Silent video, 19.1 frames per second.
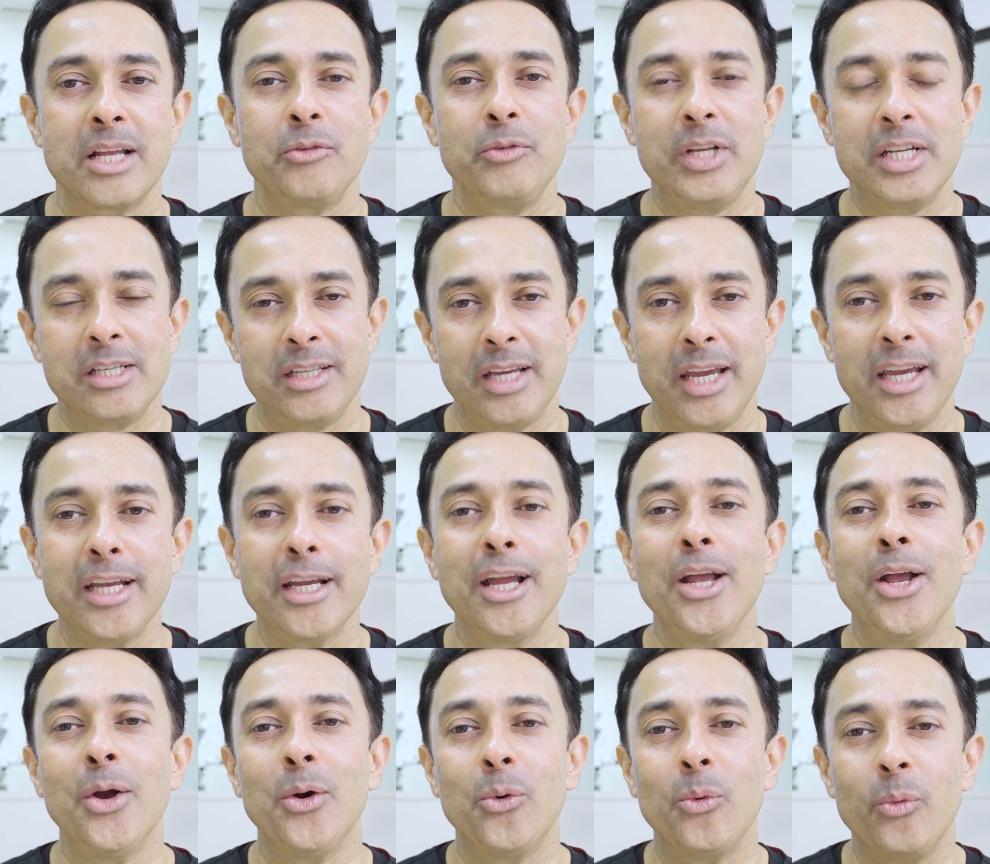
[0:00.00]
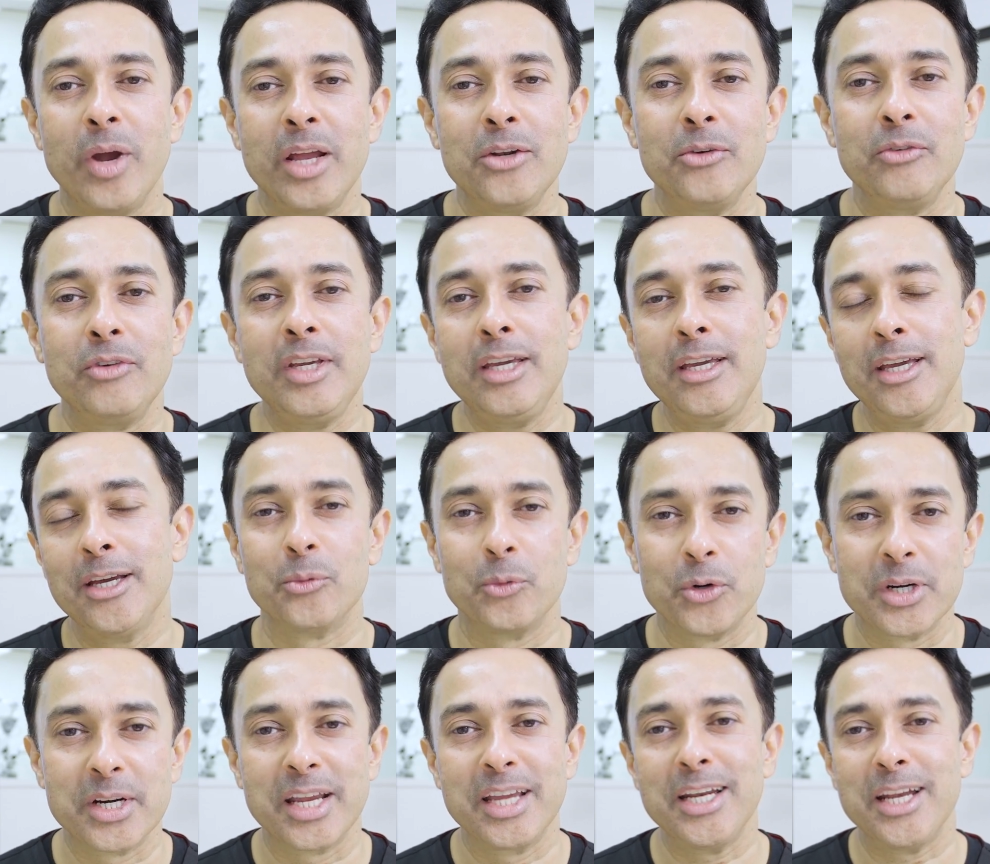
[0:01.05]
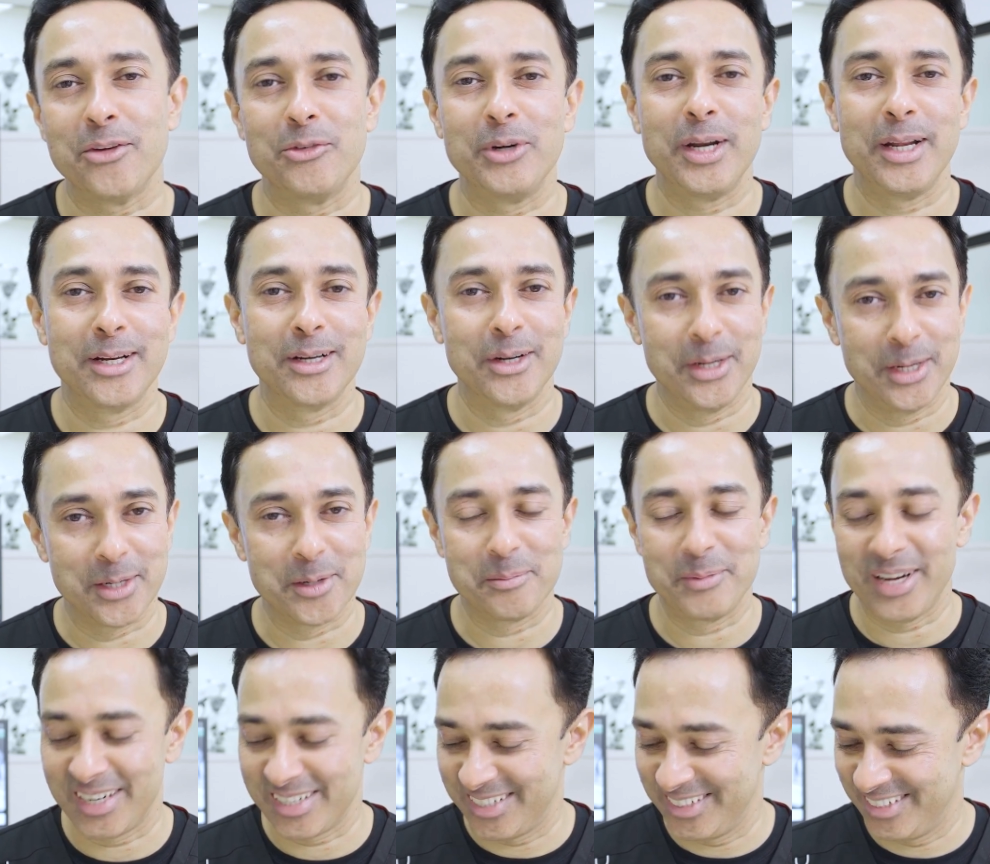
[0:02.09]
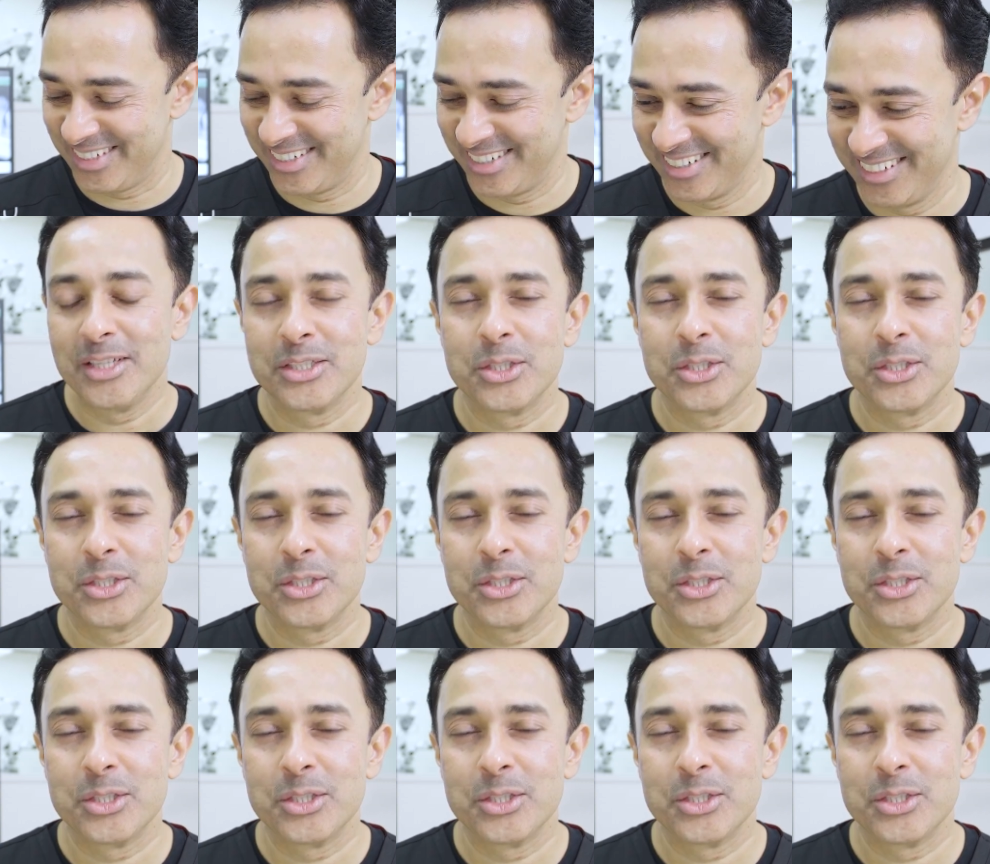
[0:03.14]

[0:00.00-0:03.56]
that we take when we work in everyday clinic practice.